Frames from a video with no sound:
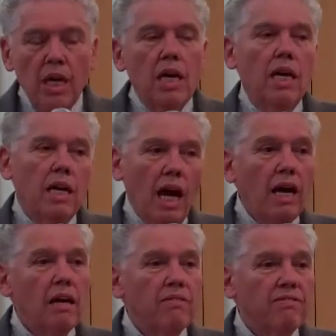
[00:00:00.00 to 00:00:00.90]
And I
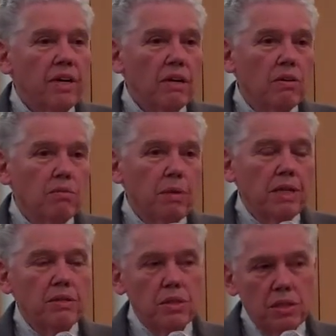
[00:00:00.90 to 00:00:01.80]
have found by
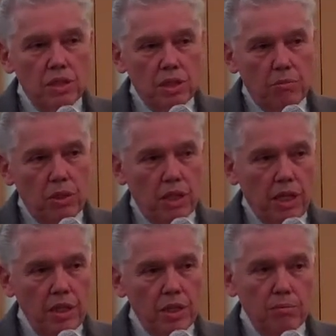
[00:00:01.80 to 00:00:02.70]
using this
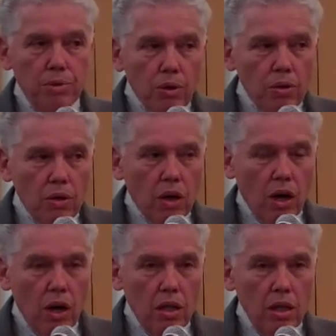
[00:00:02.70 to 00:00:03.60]
communication
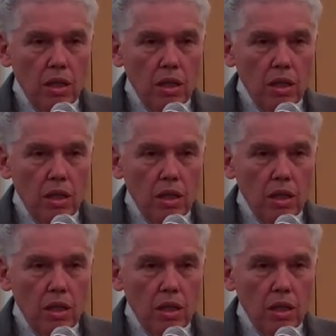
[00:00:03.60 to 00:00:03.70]
protocol